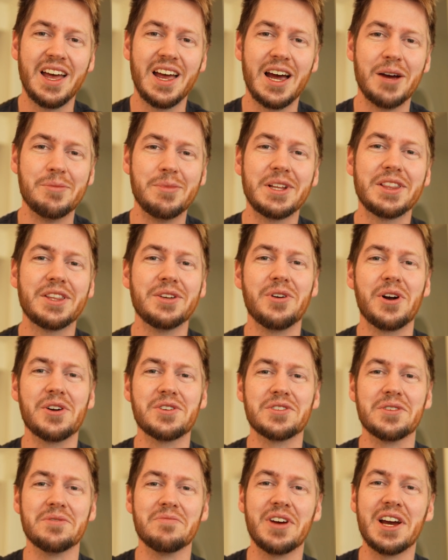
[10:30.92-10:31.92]
I bet there are
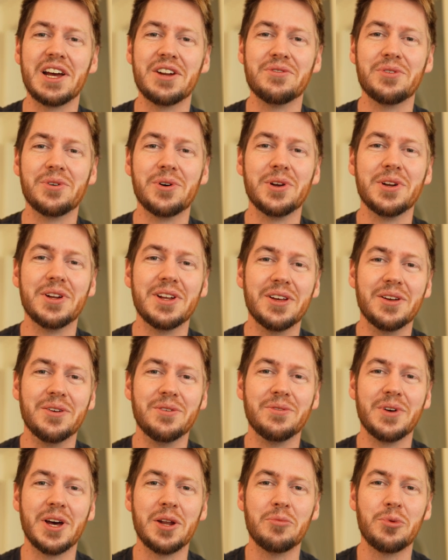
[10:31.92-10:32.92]
some Android
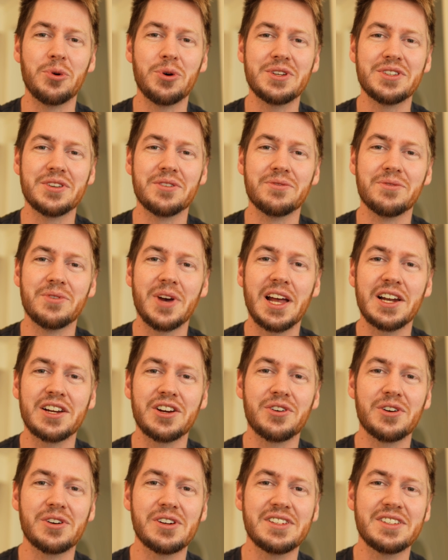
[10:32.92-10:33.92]
fanboys and
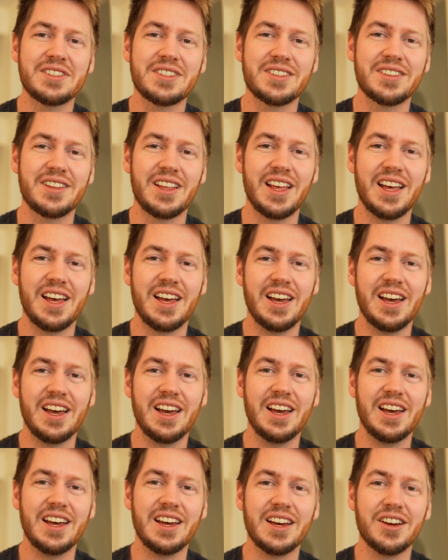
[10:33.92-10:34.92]
fangirls
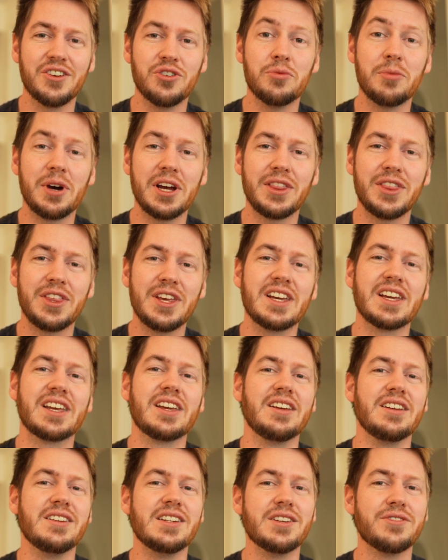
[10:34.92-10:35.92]
who might think
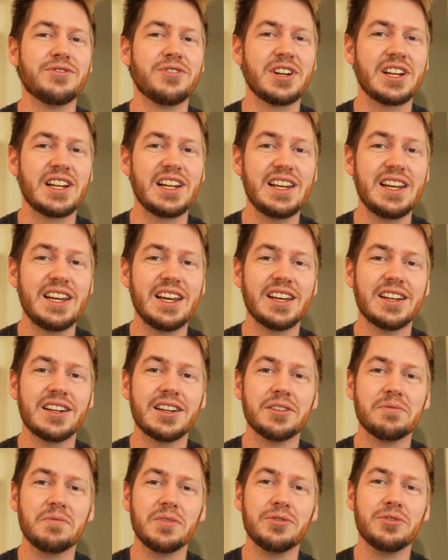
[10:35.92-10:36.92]
differently,
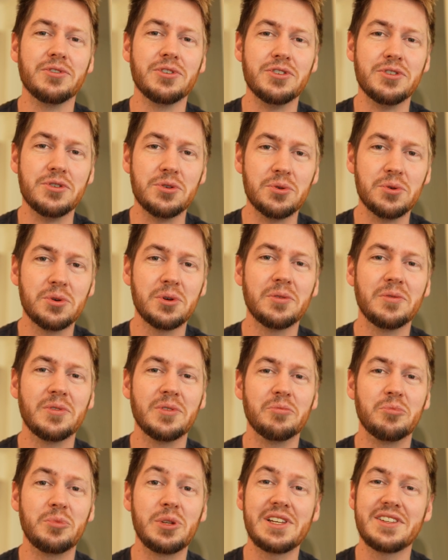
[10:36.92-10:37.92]
and if you do,
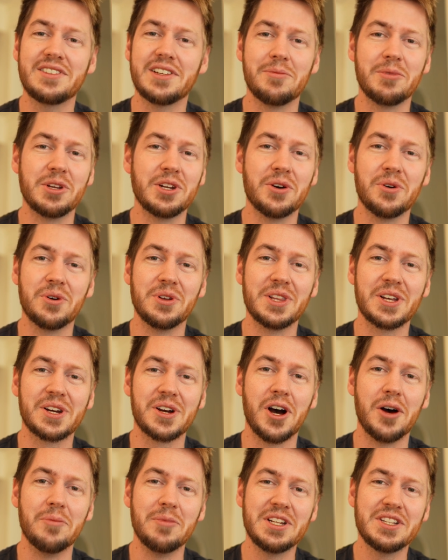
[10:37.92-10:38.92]
please let me know in the
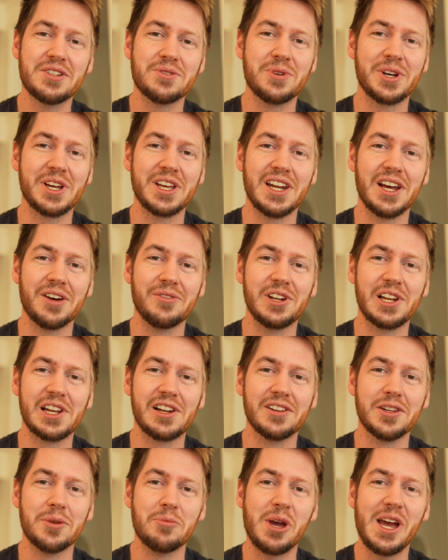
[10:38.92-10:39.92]
comments. We can have a little
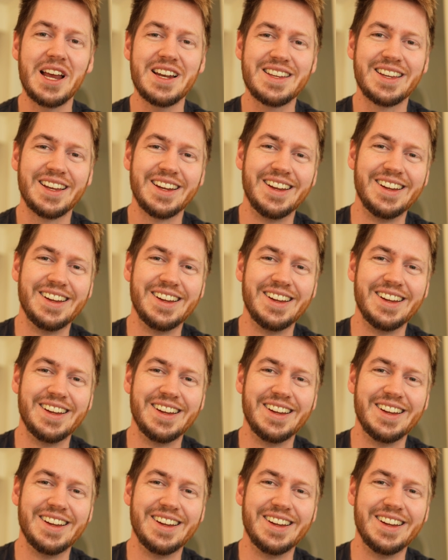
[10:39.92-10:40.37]
debate.